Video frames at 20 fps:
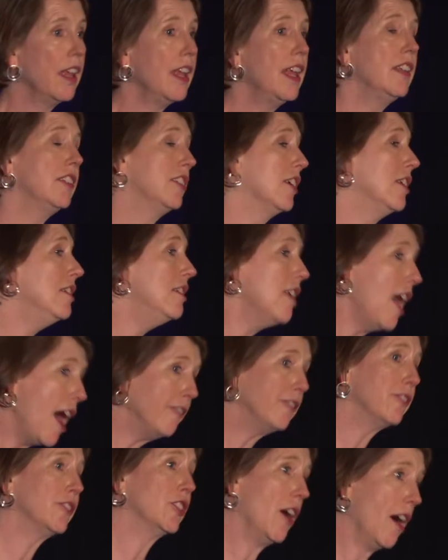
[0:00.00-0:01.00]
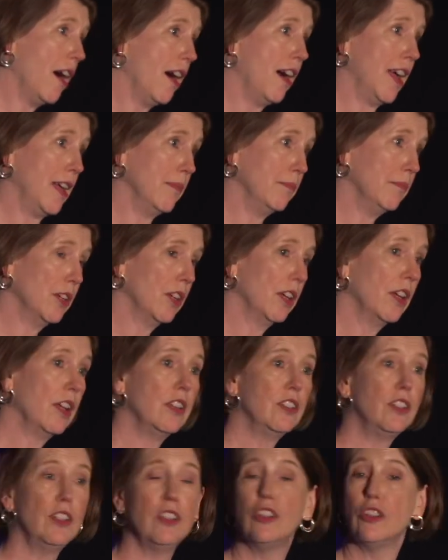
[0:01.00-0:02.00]
It's enough time
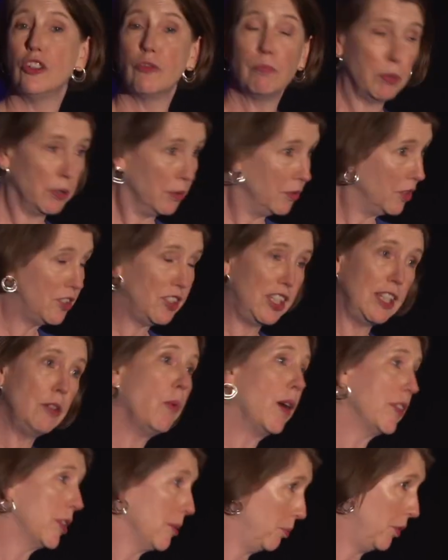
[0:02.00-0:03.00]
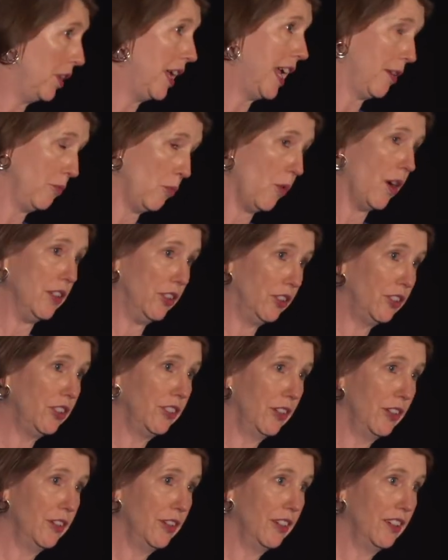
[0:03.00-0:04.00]
to see what the plan was.
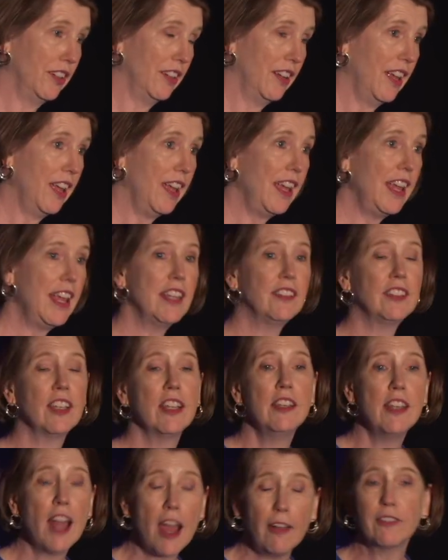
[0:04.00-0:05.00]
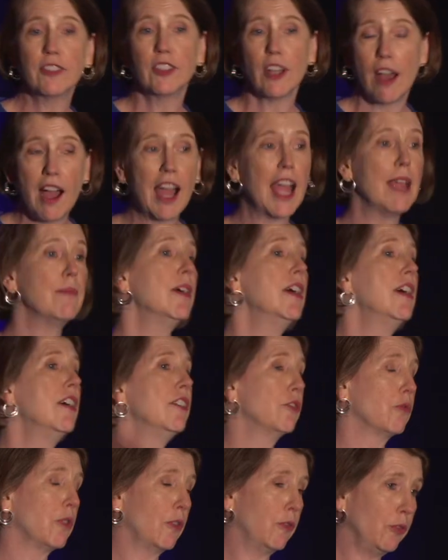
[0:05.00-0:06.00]
It's enough time
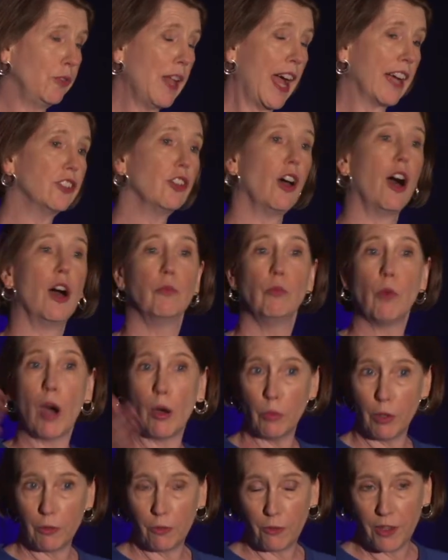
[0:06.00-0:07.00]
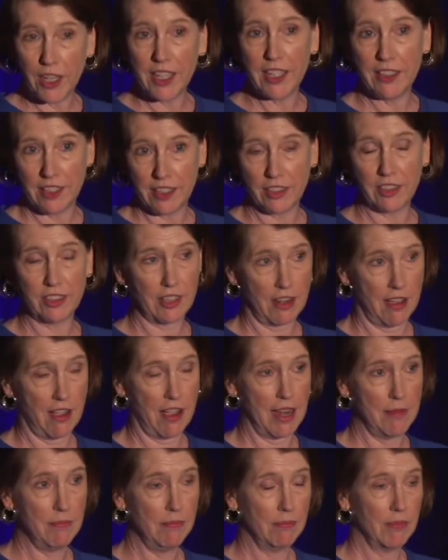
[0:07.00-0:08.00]
to reflect on what would fit in this
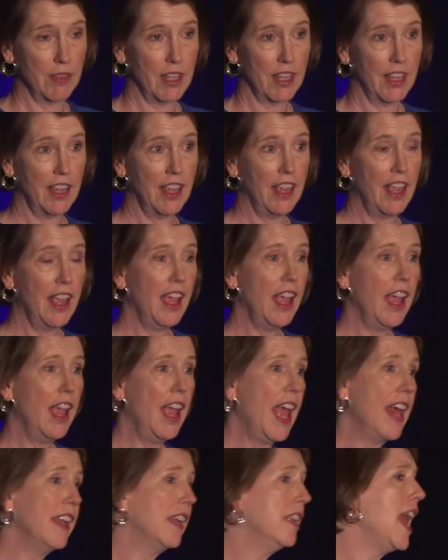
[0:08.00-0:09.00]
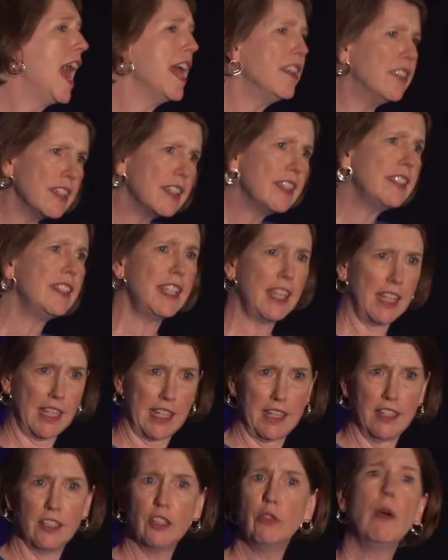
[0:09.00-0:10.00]
time and to
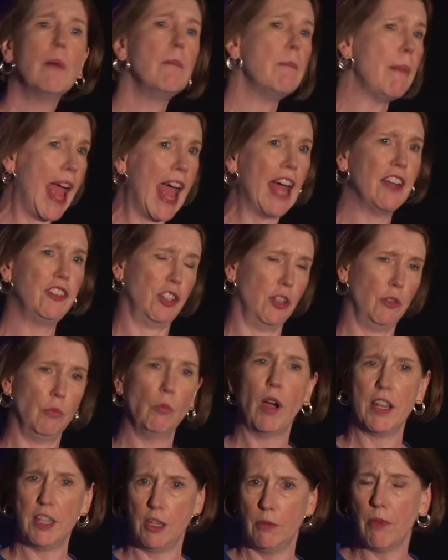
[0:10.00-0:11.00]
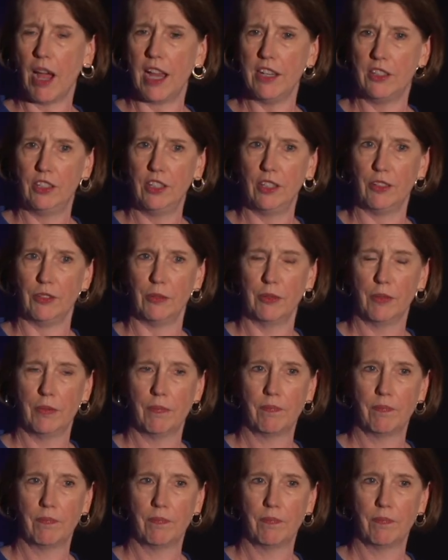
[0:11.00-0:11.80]
see, to imagine what you might do.